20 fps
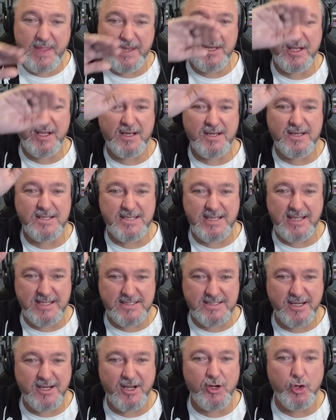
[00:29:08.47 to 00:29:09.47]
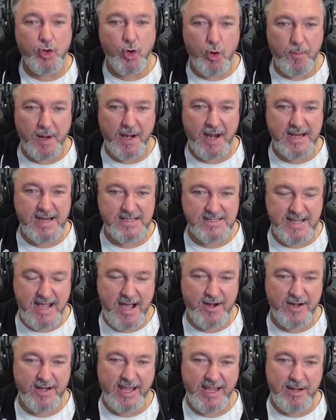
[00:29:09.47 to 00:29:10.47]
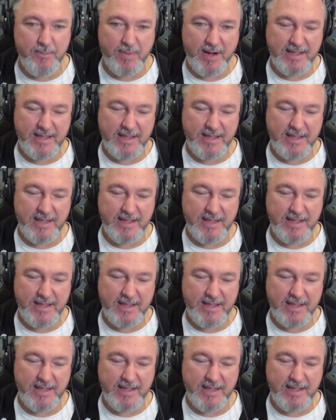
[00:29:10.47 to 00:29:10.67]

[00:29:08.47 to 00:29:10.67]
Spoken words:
Then you're going to see it's going to normalize down again.